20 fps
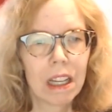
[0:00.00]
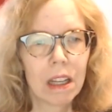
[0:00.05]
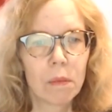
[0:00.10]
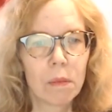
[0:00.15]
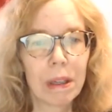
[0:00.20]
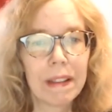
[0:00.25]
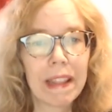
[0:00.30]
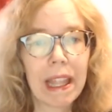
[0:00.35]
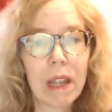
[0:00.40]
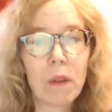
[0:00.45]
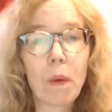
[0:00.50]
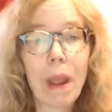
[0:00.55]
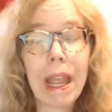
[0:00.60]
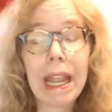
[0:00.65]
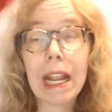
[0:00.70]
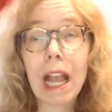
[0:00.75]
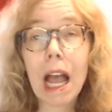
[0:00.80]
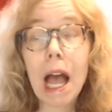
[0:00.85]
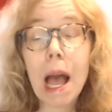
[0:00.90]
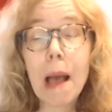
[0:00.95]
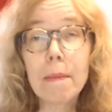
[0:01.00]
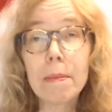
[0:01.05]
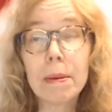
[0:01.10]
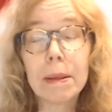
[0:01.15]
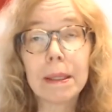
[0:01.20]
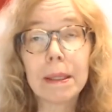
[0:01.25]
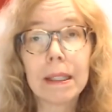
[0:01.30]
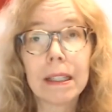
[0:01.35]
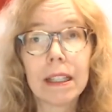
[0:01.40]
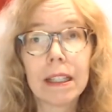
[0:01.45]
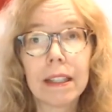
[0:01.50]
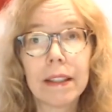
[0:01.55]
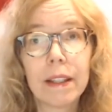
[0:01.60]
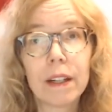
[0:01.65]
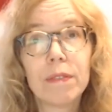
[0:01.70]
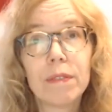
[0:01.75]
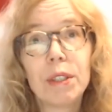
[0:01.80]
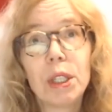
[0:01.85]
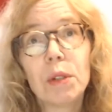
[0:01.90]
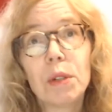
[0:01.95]
When they wake up,
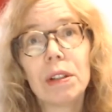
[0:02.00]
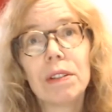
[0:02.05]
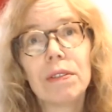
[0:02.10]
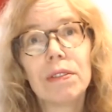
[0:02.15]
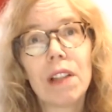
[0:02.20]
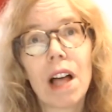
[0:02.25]
their view of